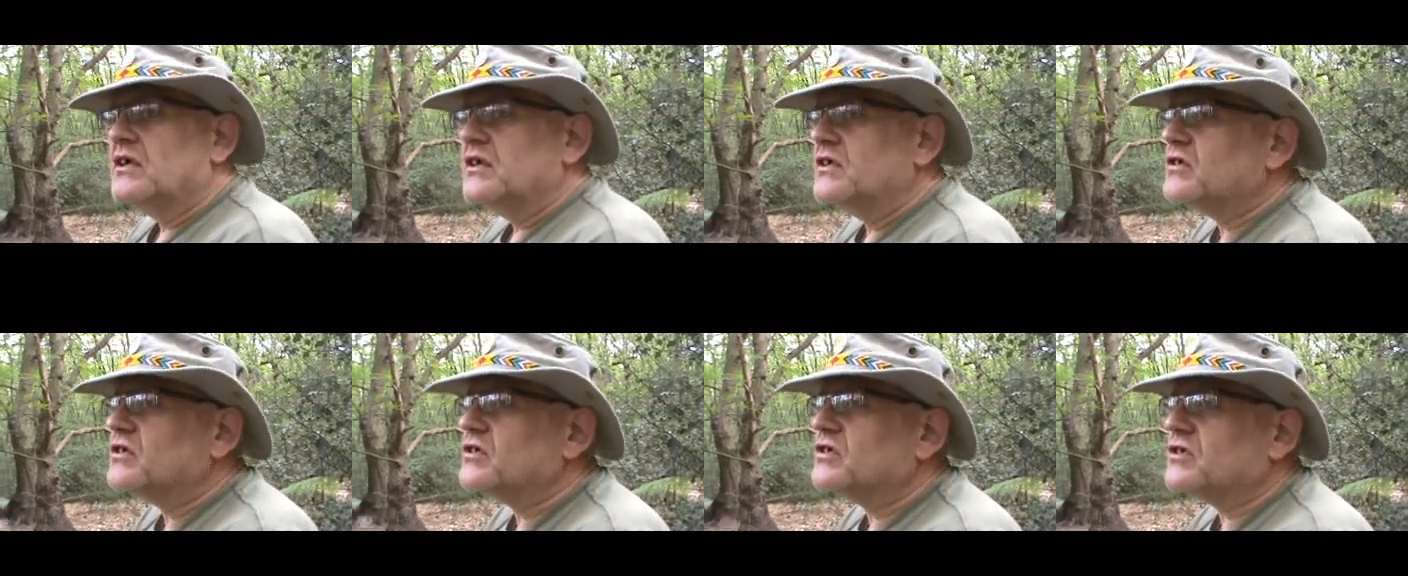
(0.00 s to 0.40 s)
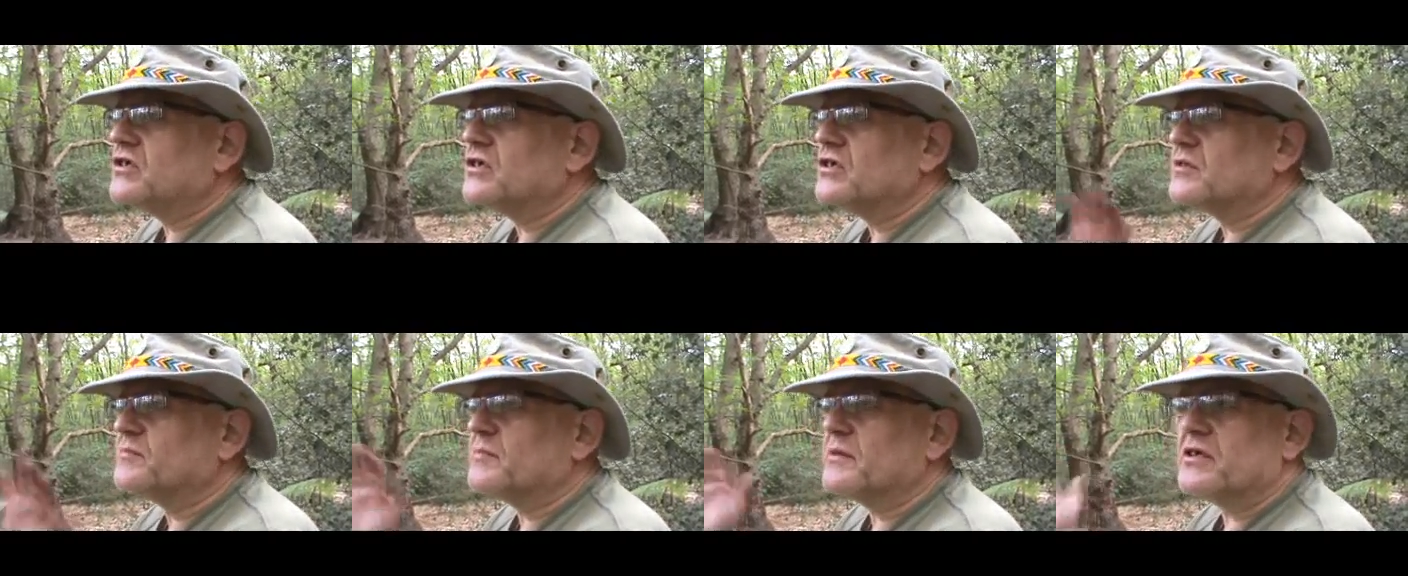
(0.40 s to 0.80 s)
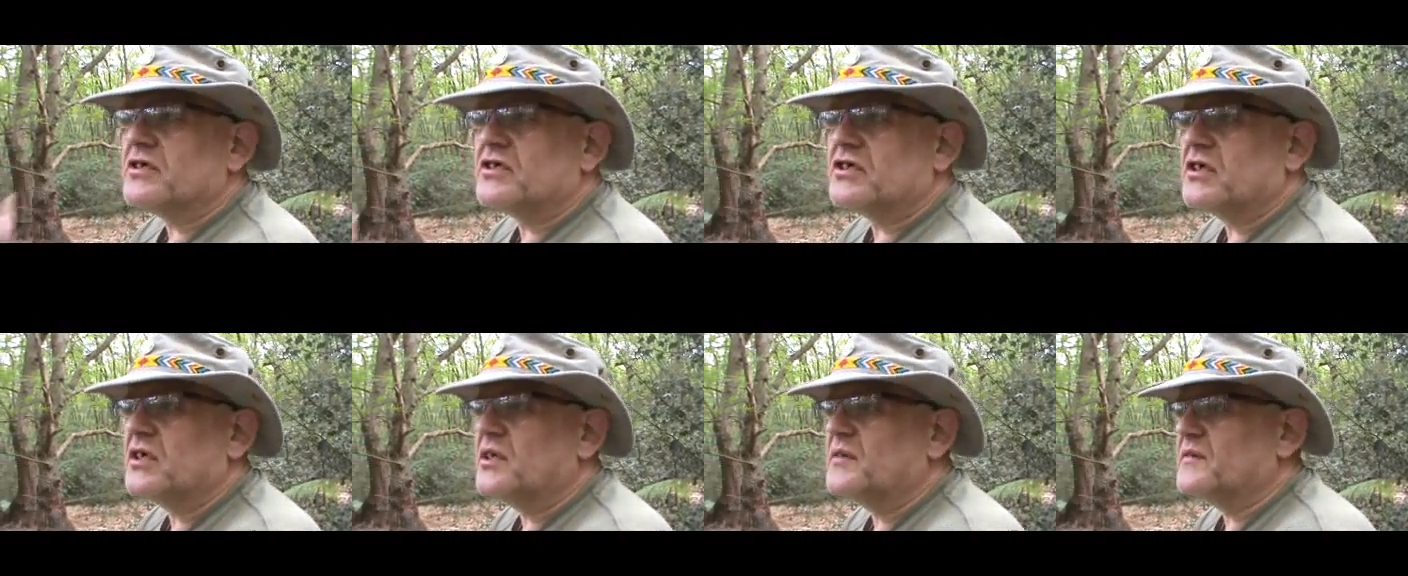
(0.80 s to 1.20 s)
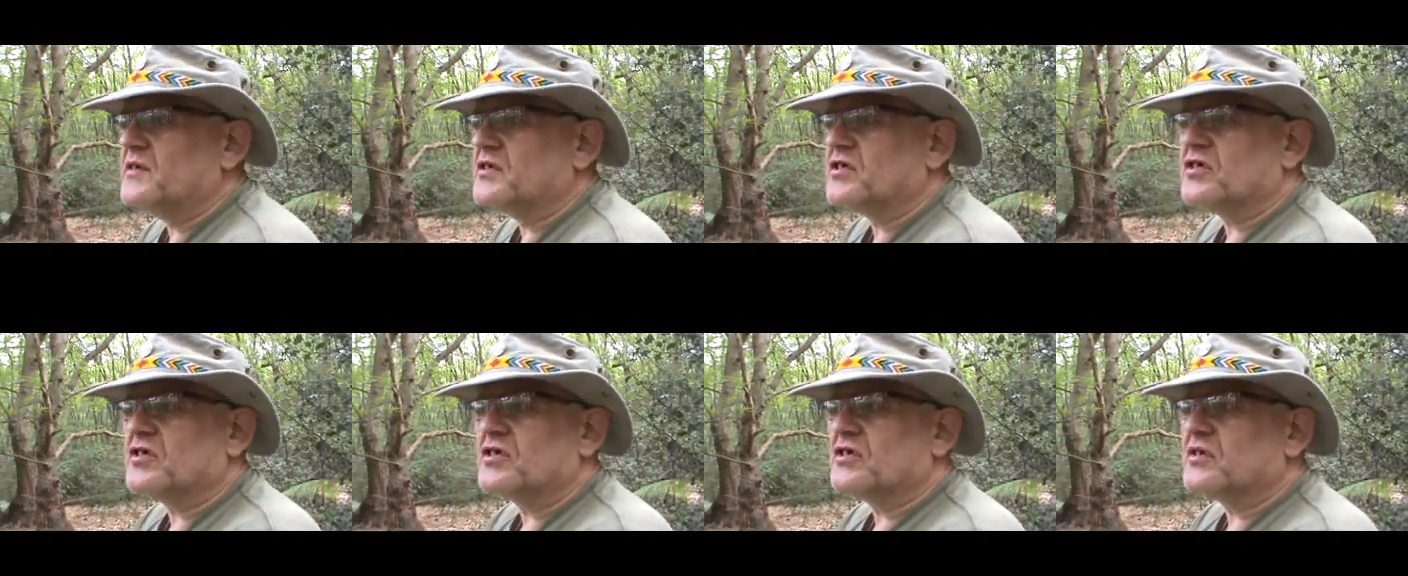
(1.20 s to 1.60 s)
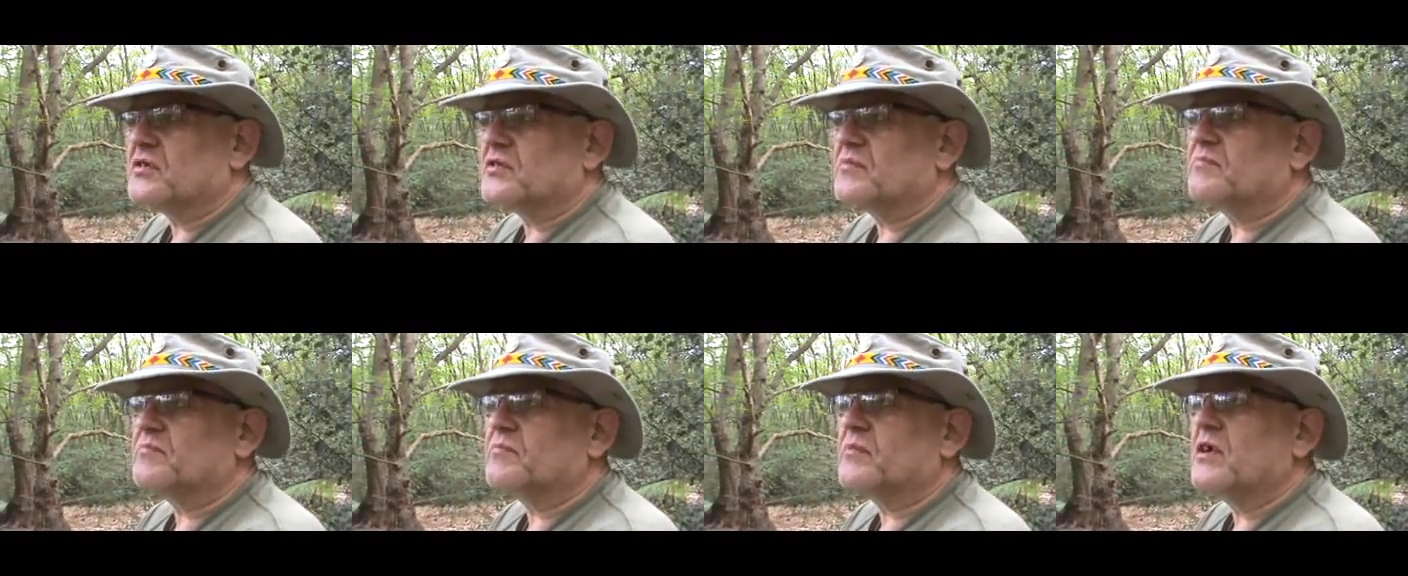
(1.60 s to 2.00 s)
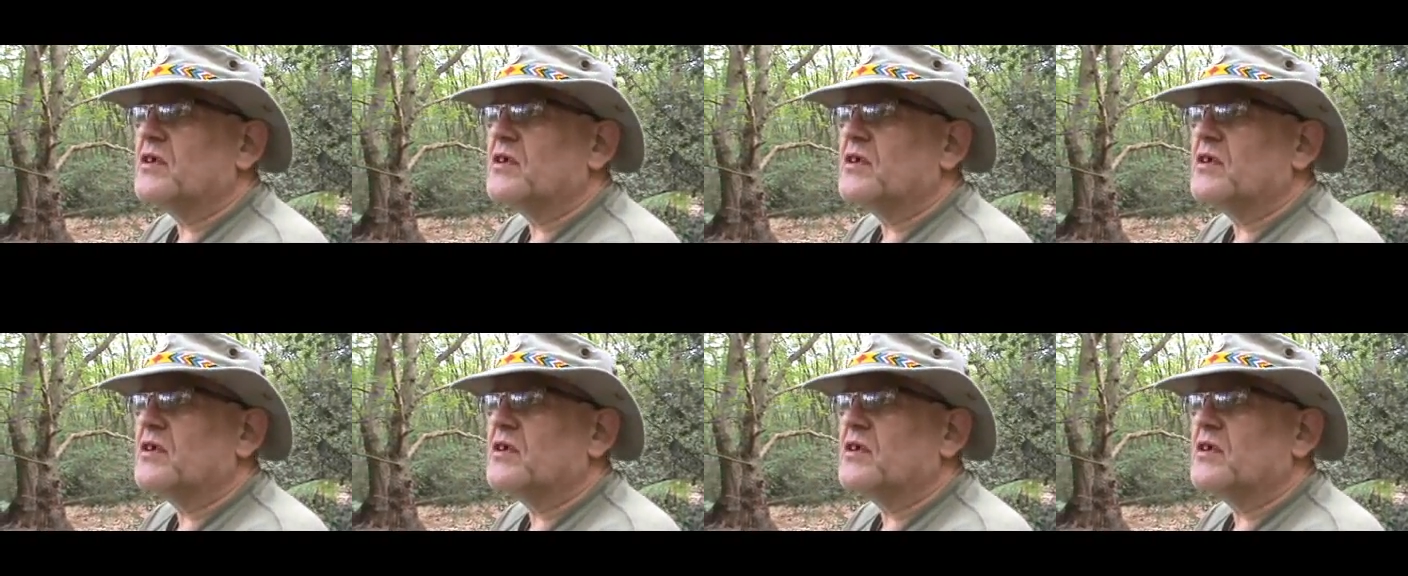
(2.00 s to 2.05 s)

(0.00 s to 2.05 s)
this has just been a series of